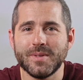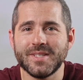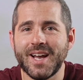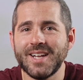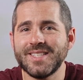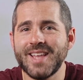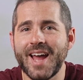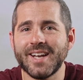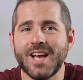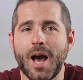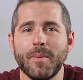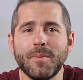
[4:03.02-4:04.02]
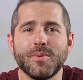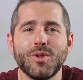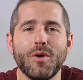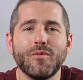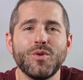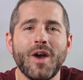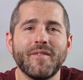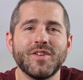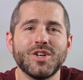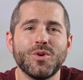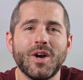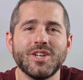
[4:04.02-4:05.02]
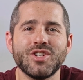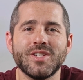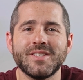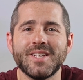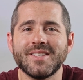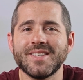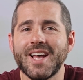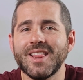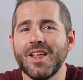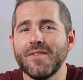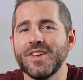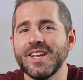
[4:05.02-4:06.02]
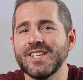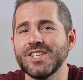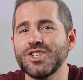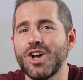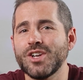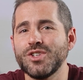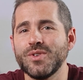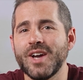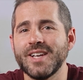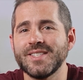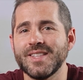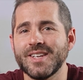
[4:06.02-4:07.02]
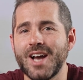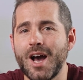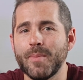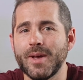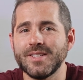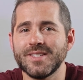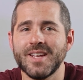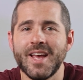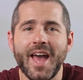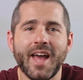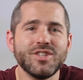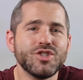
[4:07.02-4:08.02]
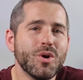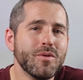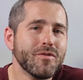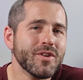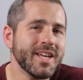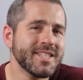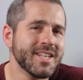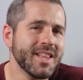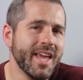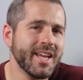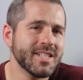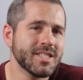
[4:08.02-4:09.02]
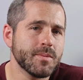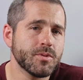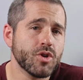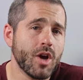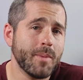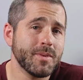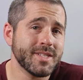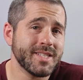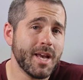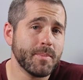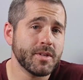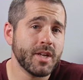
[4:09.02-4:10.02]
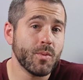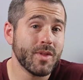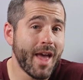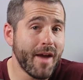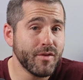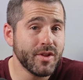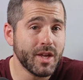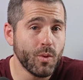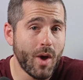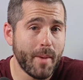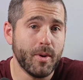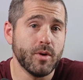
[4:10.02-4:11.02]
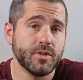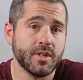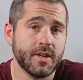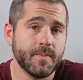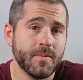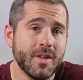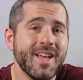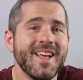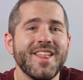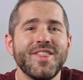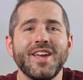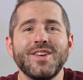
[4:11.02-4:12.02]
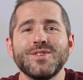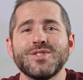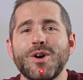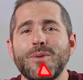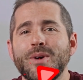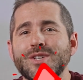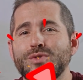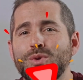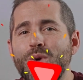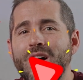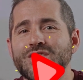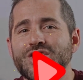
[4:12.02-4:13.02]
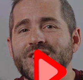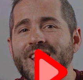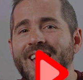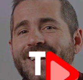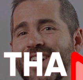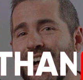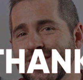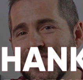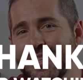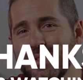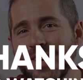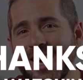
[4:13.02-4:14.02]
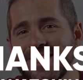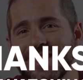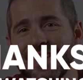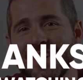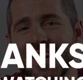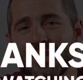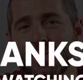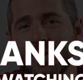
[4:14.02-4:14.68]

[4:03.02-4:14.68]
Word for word: Besides that, comment below if you have any questions, as I love getting to talk to you guys in the comments. And don't forget to like and subscribe to stay up to date with everything web hosting. Thank you so much for watching, and I'll see you guys in the next